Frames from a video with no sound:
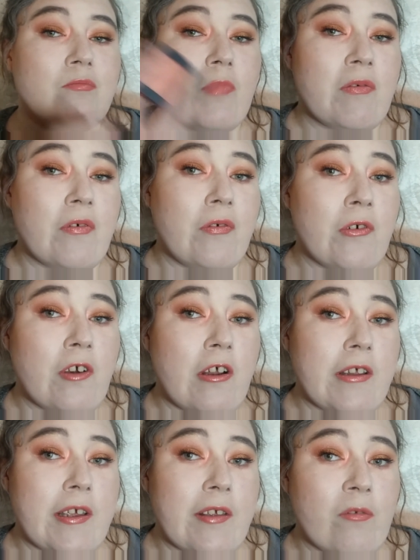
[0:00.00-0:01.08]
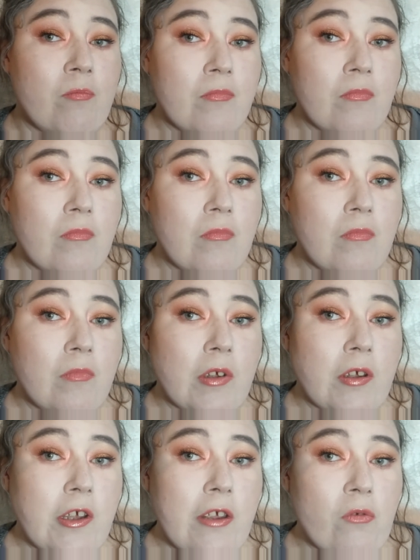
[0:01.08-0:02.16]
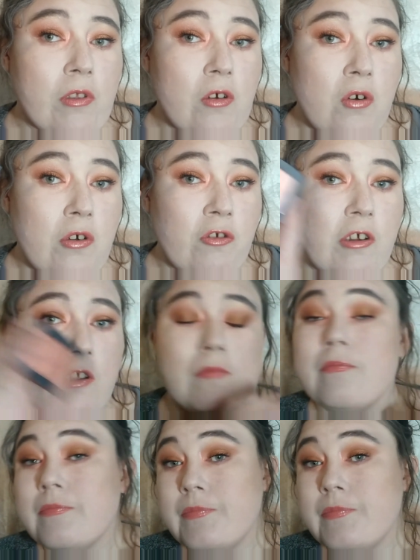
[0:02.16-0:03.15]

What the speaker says: But for $4, use with caution.